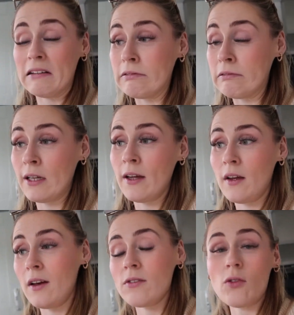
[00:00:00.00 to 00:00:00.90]

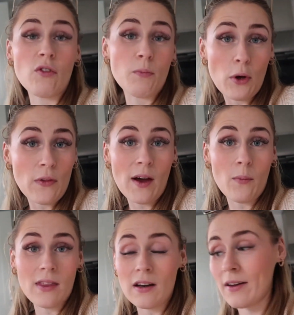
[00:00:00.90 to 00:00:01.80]
I don't know if you'd put
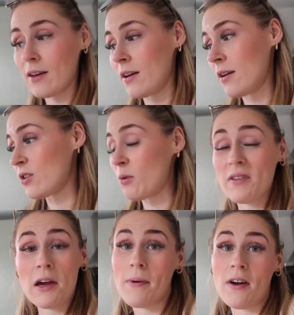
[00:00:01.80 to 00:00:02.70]
that with like sweet
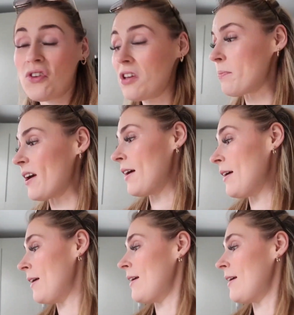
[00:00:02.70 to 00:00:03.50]
potato bhajis, but